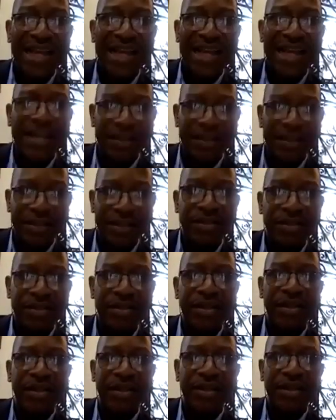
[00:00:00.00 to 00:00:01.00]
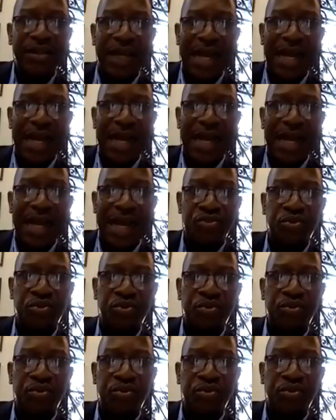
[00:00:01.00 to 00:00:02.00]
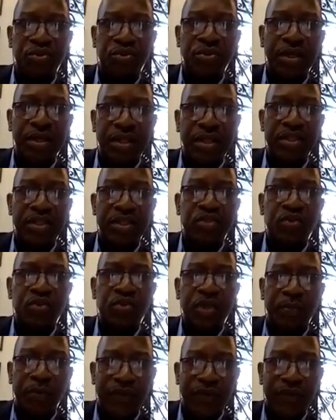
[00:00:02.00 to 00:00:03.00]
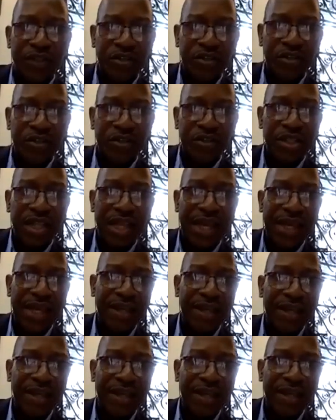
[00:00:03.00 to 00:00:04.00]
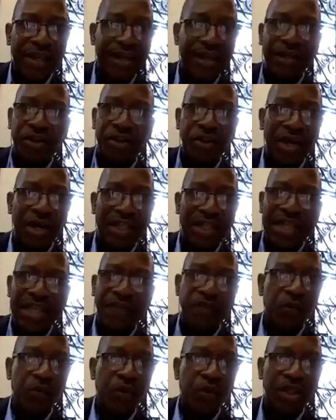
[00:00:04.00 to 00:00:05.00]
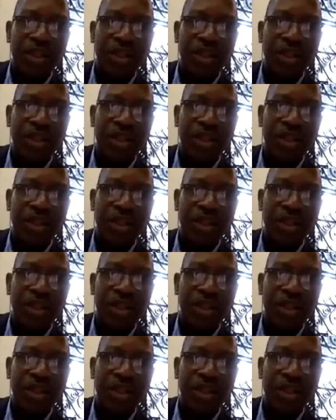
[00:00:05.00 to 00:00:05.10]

or guidance as to this is what the profession is like. You know, aside from